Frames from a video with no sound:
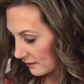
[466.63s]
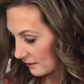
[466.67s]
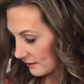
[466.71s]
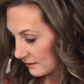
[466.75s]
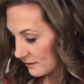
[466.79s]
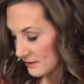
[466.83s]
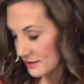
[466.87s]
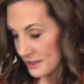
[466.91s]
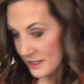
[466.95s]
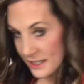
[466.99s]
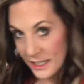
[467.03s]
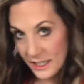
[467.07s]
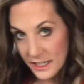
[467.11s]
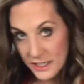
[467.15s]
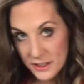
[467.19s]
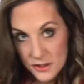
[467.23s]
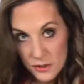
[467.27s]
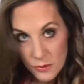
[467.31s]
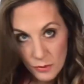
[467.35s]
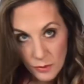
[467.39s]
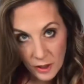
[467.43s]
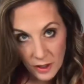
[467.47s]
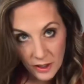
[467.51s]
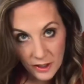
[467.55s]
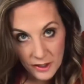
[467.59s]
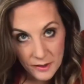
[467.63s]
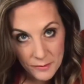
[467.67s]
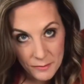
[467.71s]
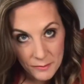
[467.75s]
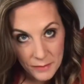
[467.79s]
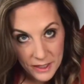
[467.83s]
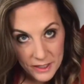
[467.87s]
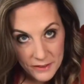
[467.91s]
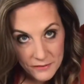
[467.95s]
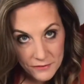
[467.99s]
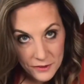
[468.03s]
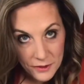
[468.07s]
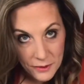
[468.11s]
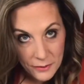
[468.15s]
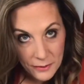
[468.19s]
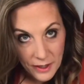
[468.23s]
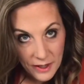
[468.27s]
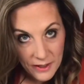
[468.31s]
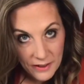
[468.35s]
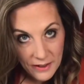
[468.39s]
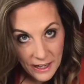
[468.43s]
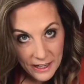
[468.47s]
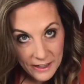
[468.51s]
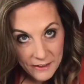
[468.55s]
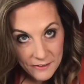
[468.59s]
to get it to work. But if you are like